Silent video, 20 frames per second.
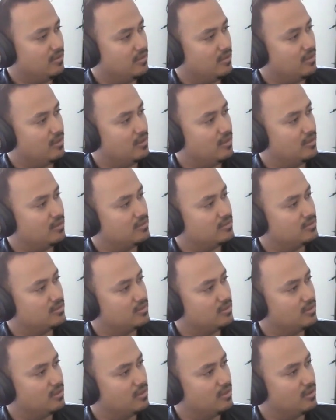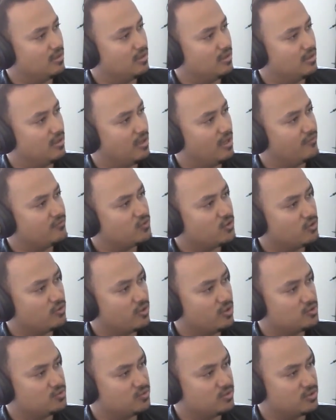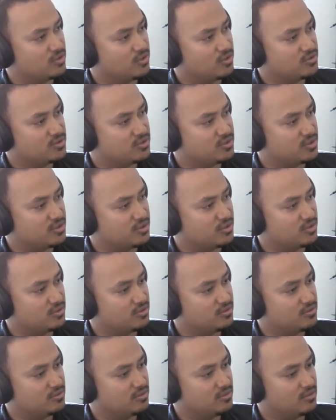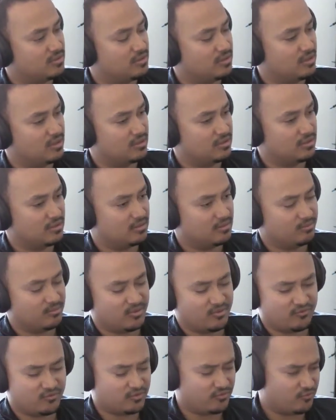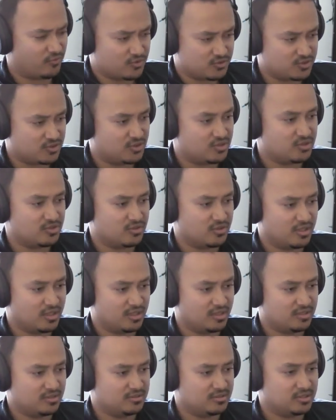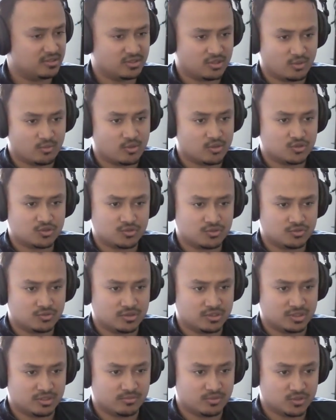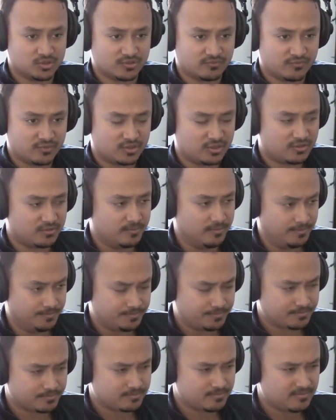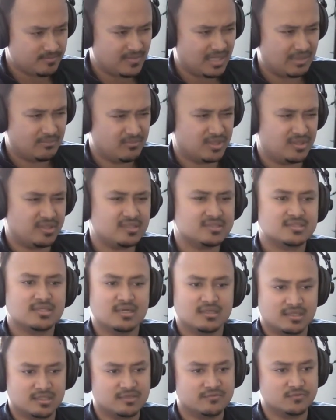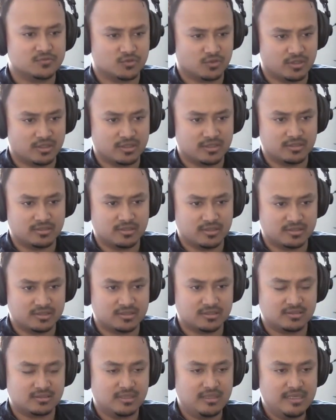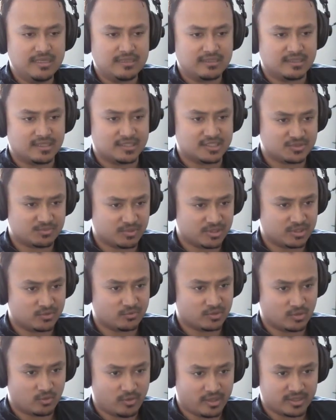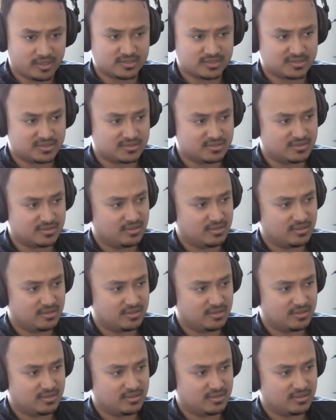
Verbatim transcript: And after I graduated Art Center, and for the first year, I did a commercial and a music video, but things got kind of dry. I didn't get as many requests